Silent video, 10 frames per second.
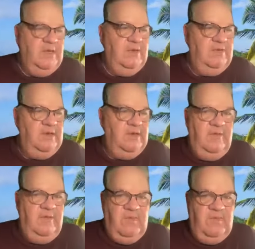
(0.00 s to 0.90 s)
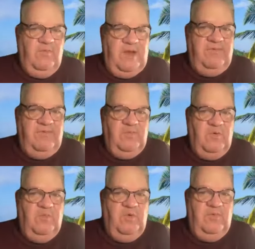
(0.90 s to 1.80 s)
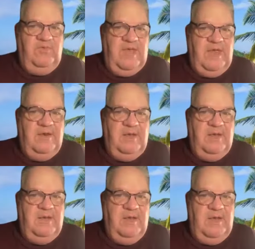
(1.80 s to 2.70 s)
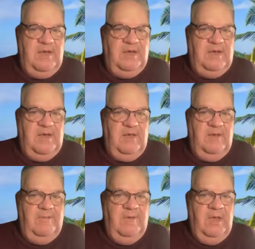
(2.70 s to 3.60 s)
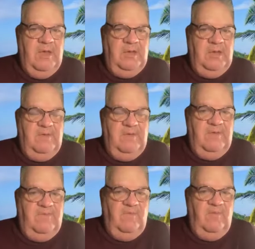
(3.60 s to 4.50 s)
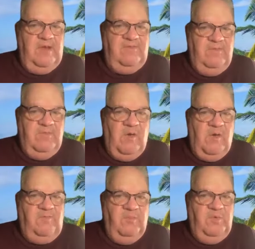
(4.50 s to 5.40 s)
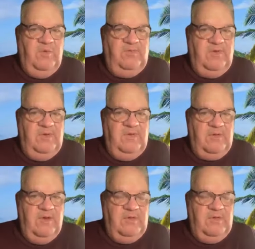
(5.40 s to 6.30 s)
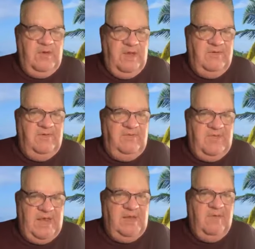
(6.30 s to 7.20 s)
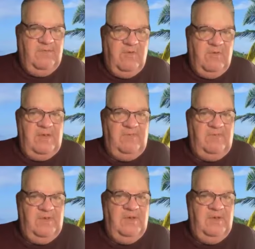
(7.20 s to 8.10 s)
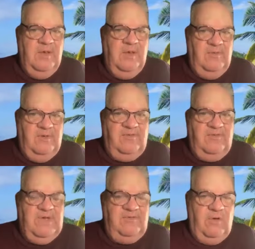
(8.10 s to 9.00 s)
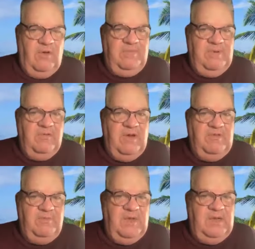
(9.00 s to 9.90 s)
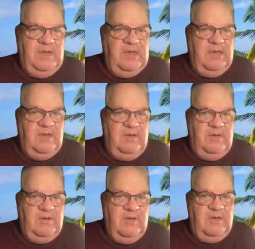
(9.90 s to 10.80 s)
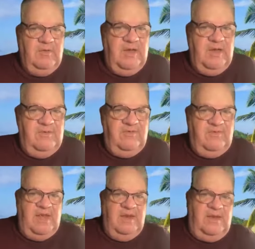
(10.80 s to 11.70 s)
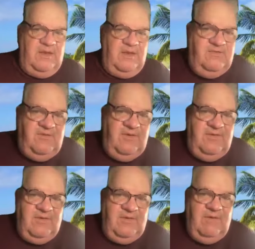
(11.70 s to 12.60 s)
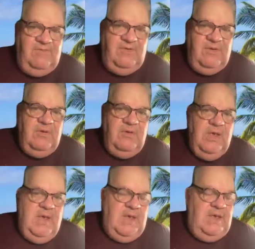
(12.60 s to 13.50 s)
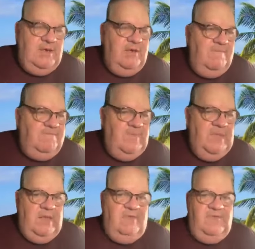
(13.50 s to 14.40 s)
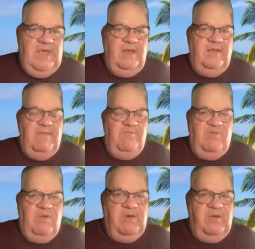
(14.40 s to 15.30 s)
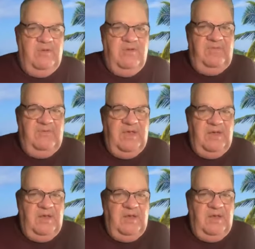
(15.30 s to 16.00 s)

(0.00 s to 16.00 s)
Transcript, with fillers: you've read some good books, Anne, and you've read some helpful books, and you've got a good understanding of grace, and not so much hyper grace, but you've got a good understanding that Jesus loves you. And it's out of that brokenness that